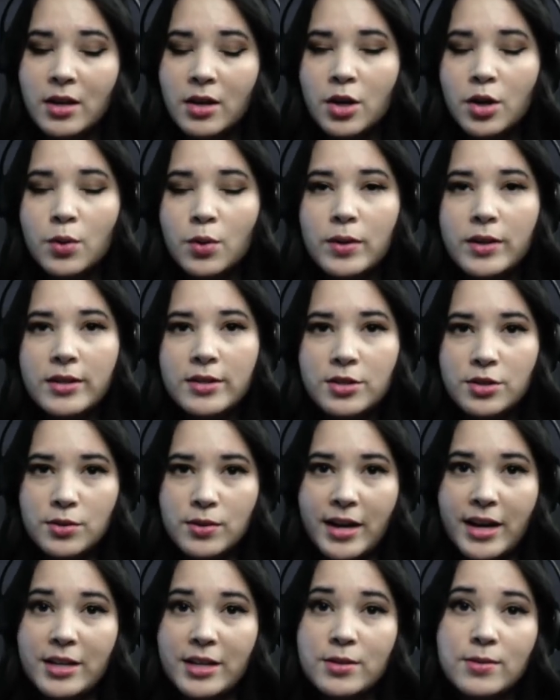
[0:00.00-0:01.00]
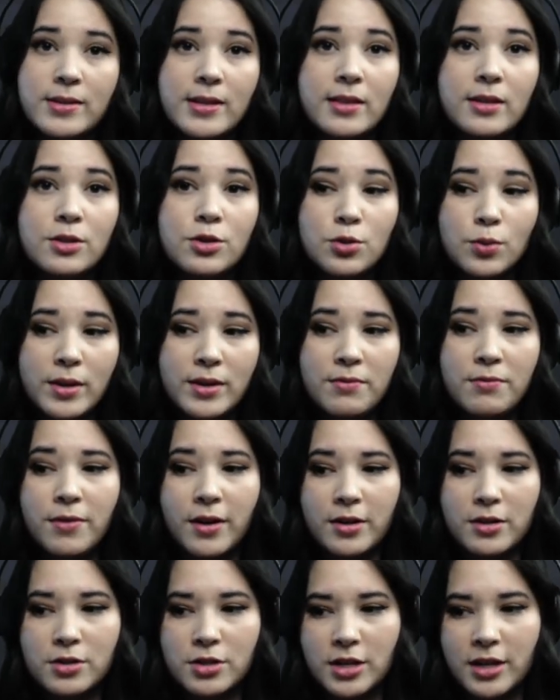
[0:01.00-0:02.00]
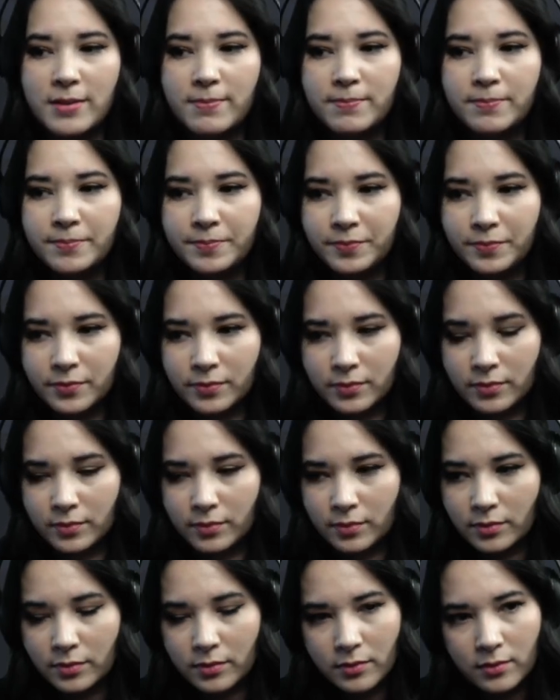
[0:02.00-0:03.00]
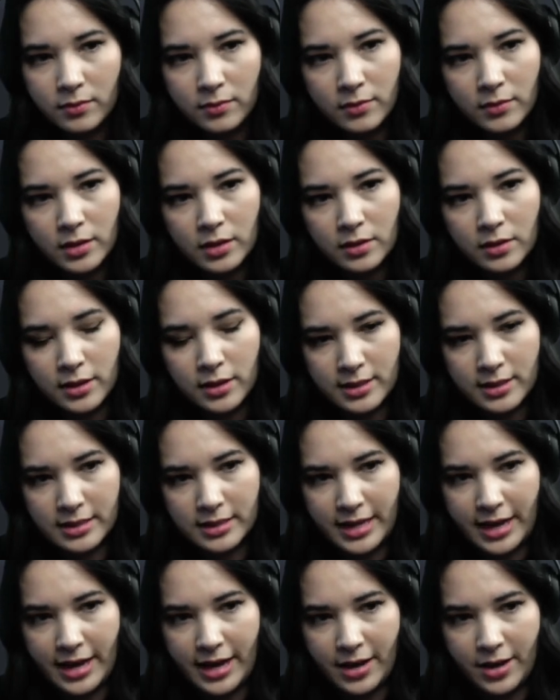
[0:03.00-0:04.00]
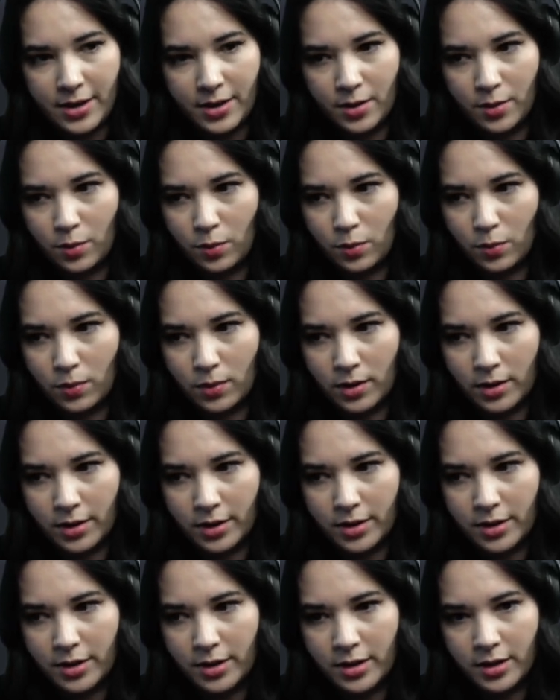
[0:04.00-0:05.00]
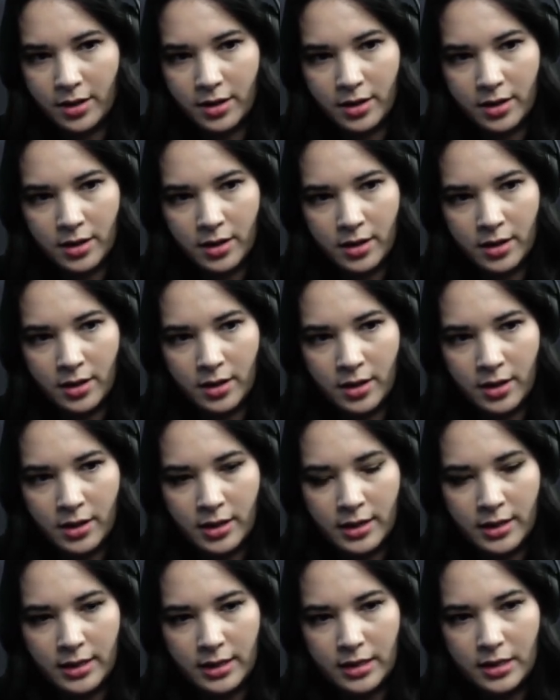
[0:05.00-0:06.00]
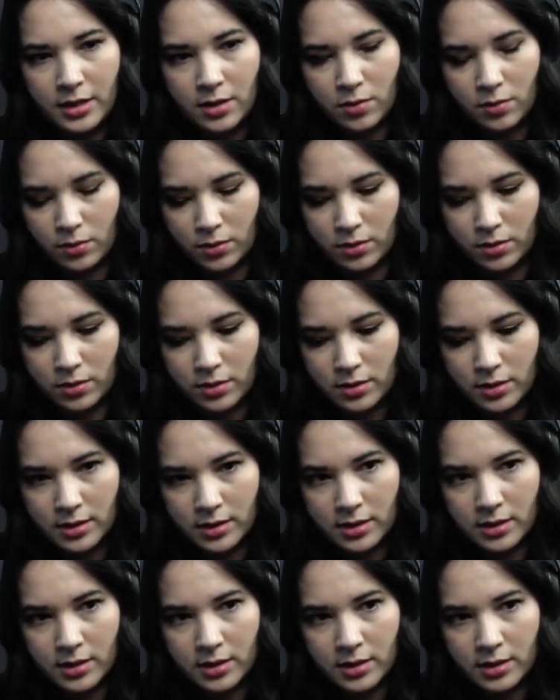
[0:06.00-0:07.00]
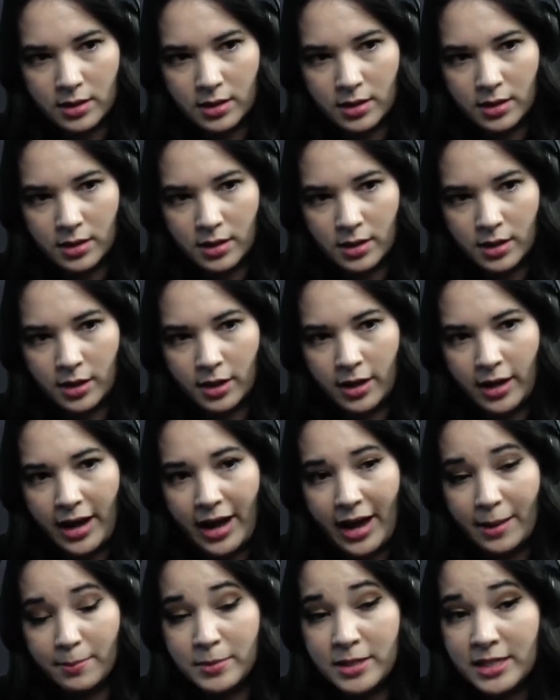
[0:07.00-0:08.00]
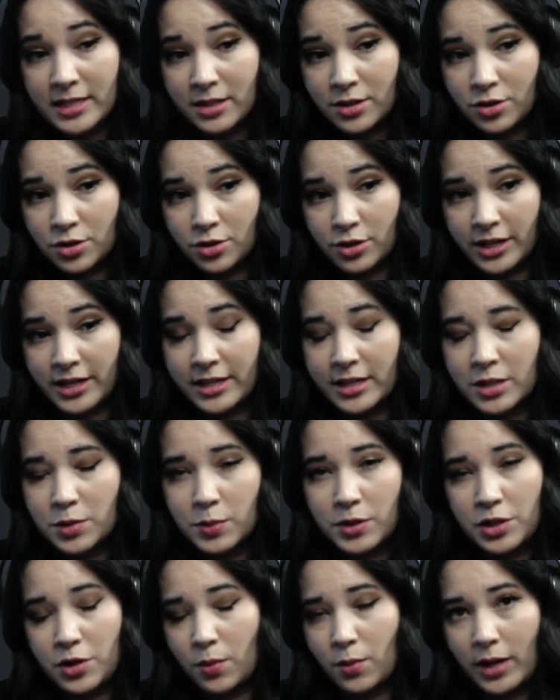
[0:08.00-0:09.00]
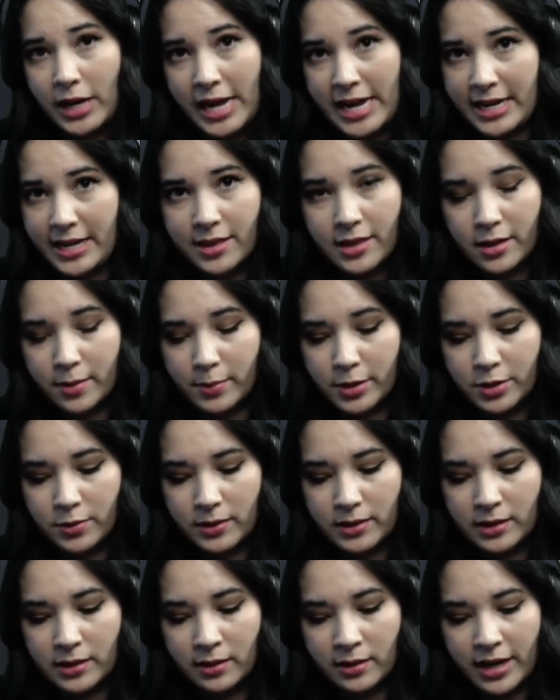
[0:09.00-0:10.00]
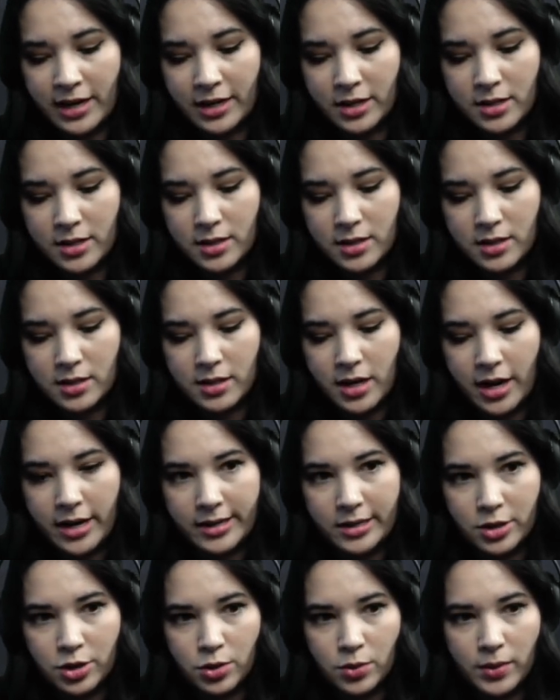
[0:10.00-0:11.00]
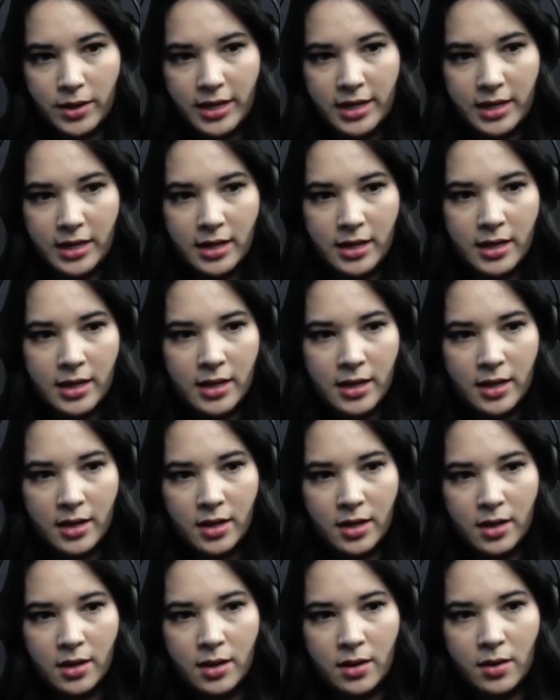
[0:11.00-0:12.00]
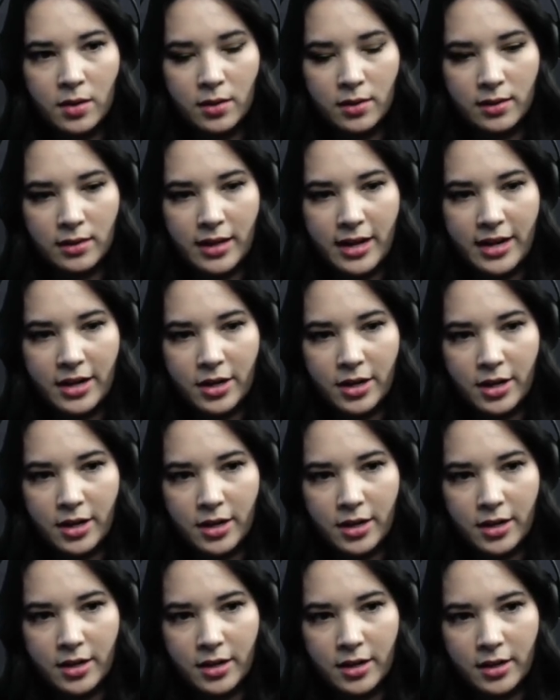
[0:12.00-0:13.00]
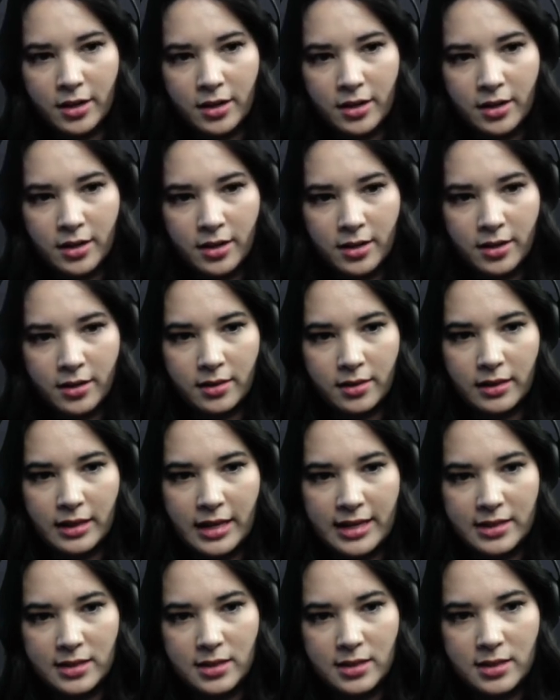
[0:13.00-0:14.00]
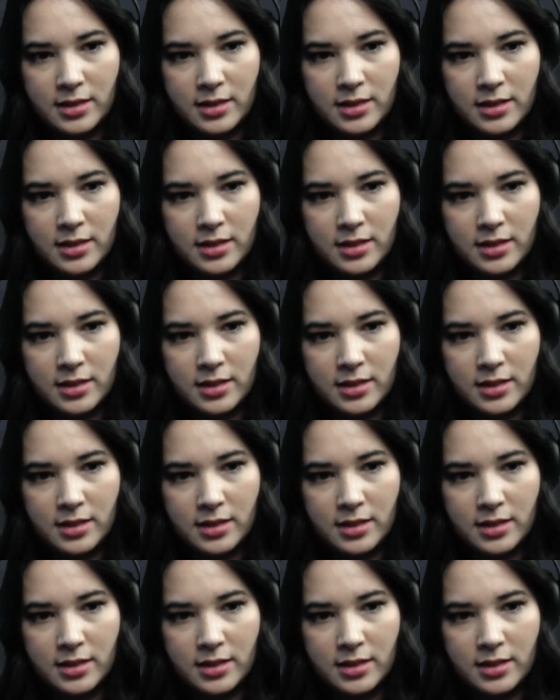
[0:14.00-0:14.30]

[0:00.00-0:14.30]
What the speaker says: We can do that using the join function. Let's say word equals empty string, because we don't want anything between the letters, dot join letter list.